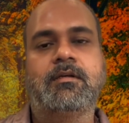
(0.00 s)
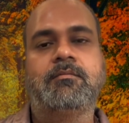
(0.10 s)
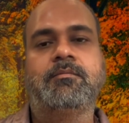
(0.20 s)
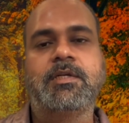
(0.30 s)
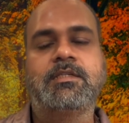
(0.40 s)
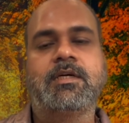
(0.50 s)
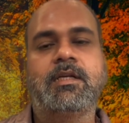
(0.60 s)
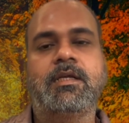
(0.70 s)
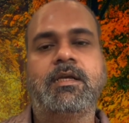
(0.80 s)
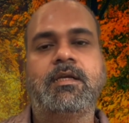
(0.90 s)

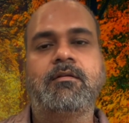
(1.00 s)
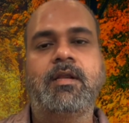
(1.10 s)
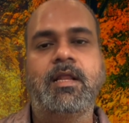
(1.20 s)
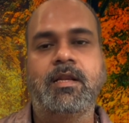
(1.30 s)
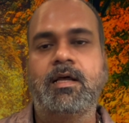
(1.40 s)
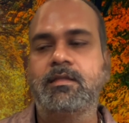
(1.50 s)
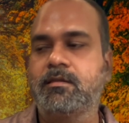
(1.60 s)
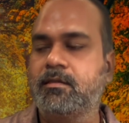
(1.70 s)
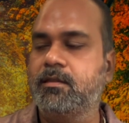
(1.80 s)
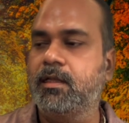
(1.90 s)
Basically, it will
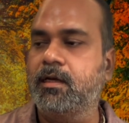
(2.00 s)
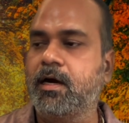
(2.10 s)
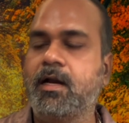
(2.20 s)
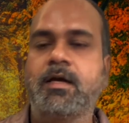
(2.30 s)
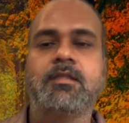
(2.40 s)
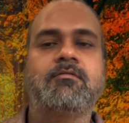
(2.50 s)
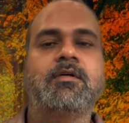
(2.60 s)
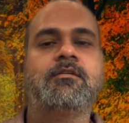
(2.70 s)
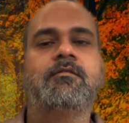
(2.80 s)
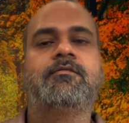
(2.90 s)
enhance the
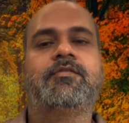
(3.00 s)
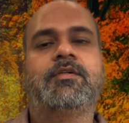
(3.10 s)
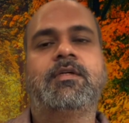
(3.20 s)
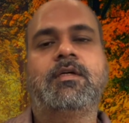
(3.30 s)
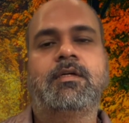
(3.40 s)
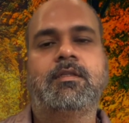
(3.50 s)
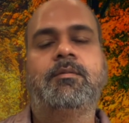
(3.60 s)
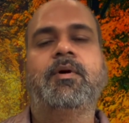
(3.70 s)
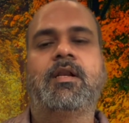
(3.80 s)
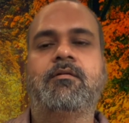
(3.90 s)
karakatwas of the
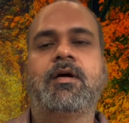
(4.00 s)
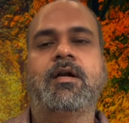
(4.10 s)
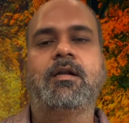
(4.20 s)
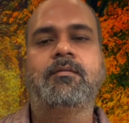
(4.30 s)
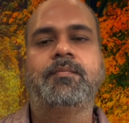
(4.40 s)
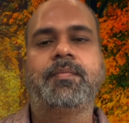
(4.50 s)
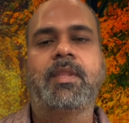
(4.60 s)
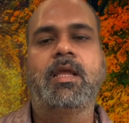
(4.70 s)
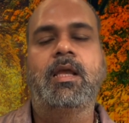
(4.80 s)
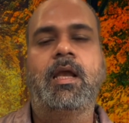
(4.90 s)
Balav Karana.
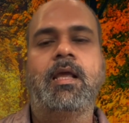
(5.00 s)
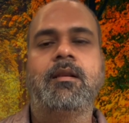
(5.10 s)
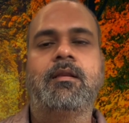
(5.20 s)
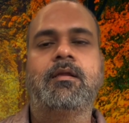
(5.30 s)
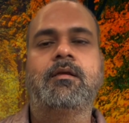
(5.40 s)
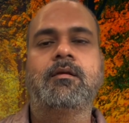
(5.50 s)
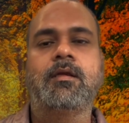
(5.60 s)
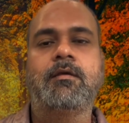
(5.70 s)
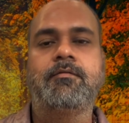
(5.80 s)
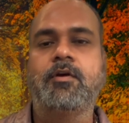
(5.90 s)
And
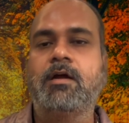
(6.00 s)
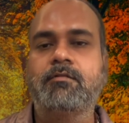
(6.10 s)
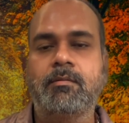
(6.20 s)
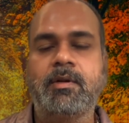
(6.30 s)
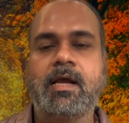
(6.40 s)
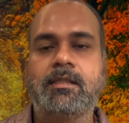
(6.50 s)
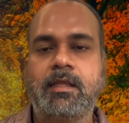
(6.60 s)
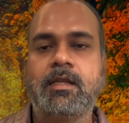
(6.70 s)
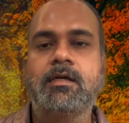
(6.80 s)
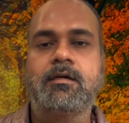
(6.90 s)
if you have to apply
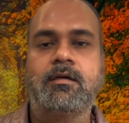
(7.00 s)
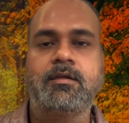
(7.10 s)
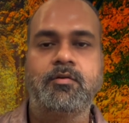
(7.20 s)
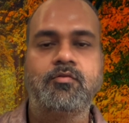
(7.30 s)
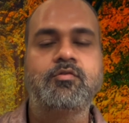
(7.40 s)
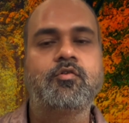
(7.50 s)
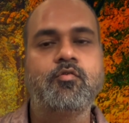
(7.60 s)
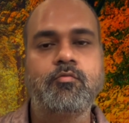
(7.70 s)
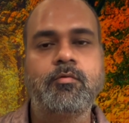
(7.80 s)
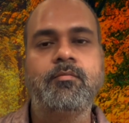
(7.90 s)
tilak, use
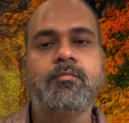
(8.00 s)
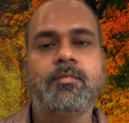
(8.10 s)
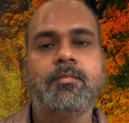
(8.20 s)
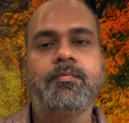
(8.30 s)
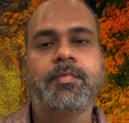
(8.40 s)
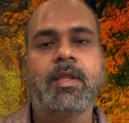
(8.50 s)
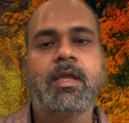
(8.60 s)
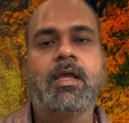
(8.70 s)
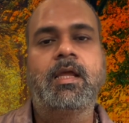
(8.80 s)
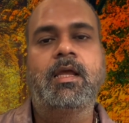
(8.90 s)
kumkum.
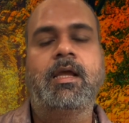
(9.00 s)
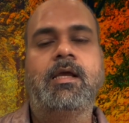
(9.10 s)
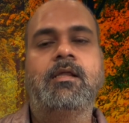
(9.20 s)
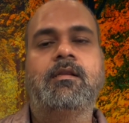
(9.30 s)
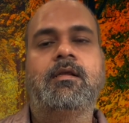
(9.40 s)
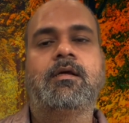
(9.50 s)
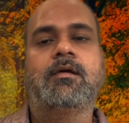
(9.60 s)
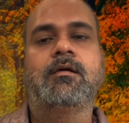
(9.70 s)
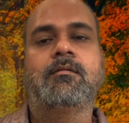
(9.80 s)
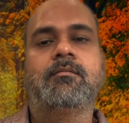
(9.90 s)
and
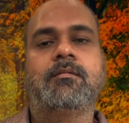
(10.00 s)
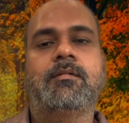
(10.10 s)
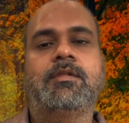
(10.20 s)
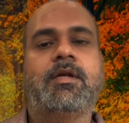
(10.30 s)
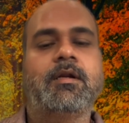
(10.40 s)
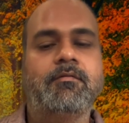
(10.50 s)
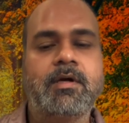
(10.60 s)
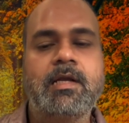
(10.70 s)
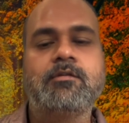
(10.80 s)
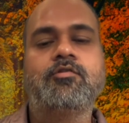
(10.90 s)
the
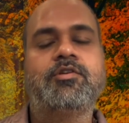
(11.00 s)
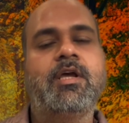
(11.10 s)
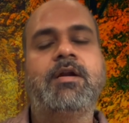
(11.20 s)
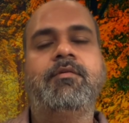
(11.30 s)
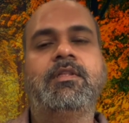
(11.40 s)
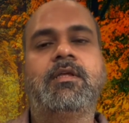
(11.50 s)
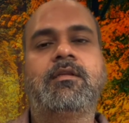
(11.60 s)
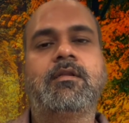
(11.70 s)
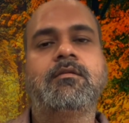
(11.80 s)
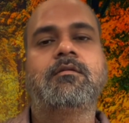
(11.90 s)
river associated with it
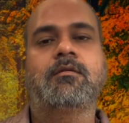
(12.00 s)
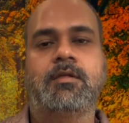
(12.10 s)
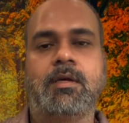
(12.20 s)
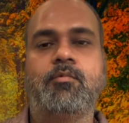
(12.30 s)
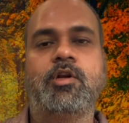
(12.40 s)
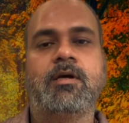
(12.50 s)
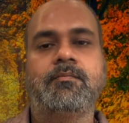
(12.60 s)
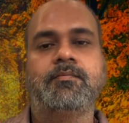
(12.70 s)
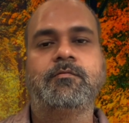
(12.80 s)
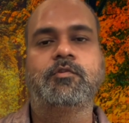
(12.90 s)
is Yamuna.
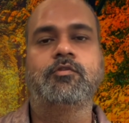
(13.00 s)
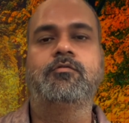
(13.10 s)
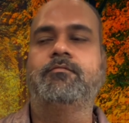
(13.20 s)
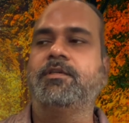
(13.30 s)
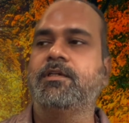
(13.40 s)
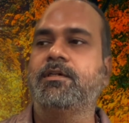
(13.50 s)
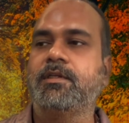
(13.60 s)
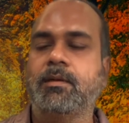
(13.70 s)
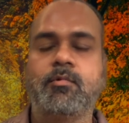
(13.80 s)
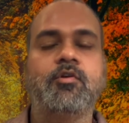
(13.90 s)
So visit
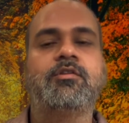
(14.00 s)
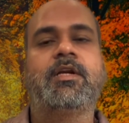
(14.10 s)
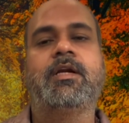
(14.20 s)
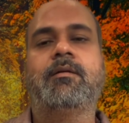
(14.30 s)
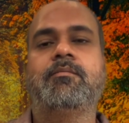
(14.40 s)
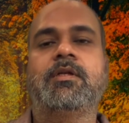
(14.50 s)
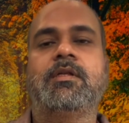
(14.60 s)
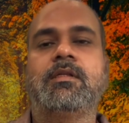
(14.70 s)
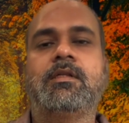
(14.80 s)
Yamunotri temple,